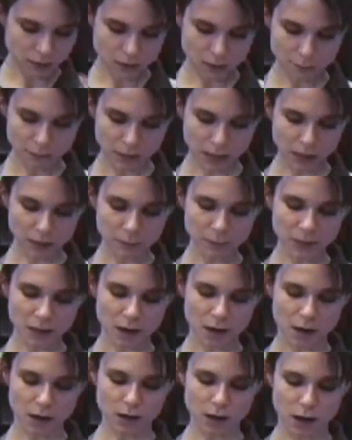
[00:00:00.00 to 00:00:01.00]
Penelope
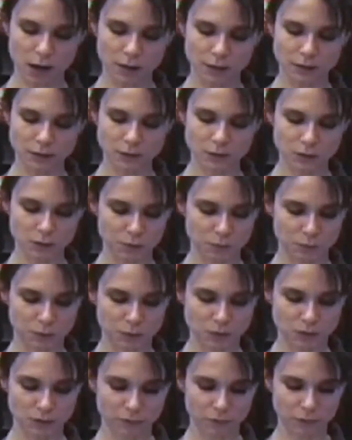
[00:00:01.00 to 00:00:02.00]
hung on to
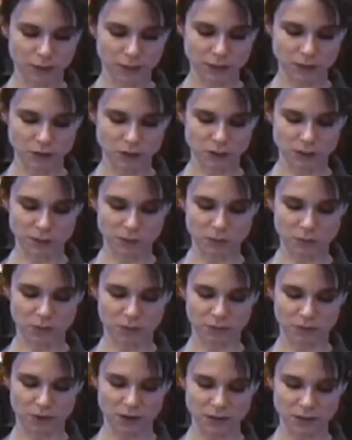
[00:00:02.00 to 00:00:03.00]
abusive relationships with
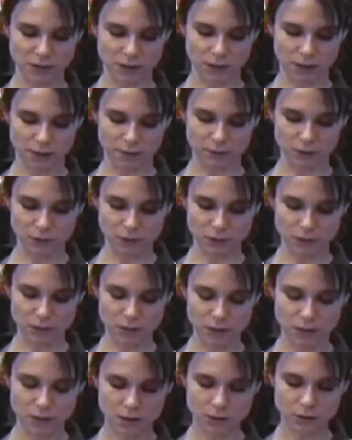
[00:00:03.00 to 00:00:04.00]
friends and lovers,
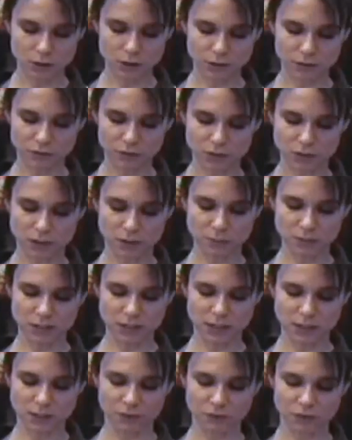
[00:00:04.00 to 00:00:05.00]
just for some
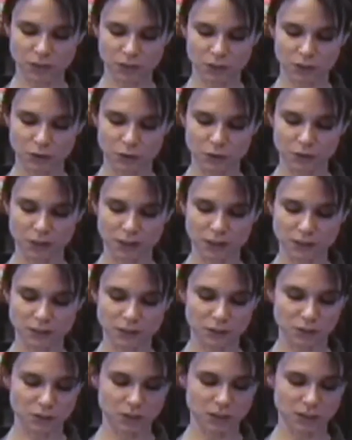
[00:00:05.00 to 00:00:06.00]
sense of security,
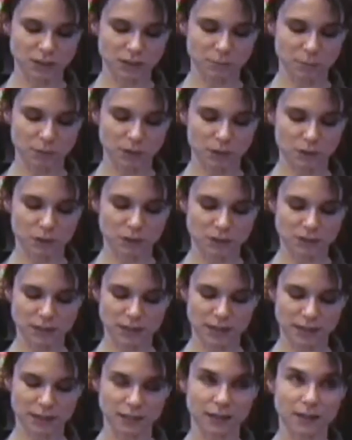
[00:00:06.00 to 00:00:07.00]
until she simply couldn't
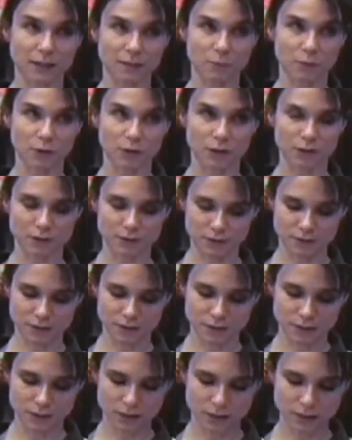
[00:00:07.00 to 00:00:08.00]
take it anymore.
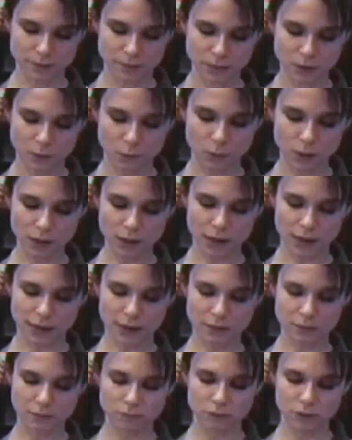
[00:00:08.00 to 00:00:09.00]
One
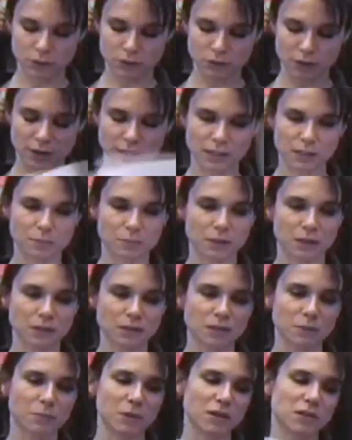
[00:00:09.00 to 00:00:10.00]
night, she tried to commit
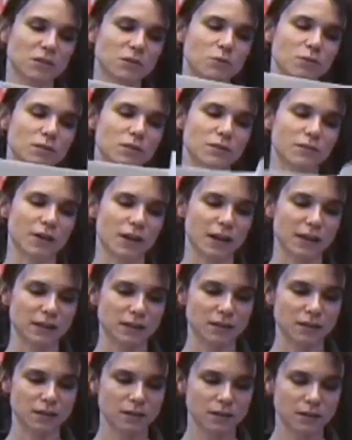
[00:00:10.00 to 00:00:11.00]
suicide,
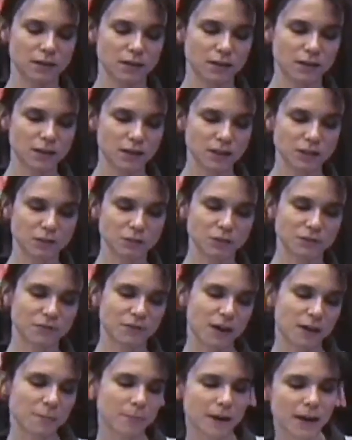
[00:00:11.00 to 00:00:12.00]
and she was
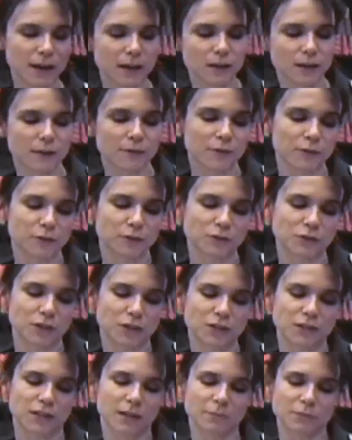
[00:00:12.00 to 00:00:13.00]
found by a lover who
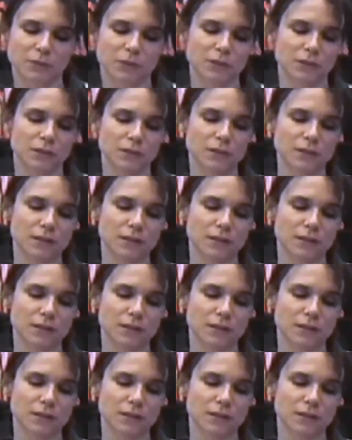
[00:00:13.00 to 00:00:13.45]
just dumped her,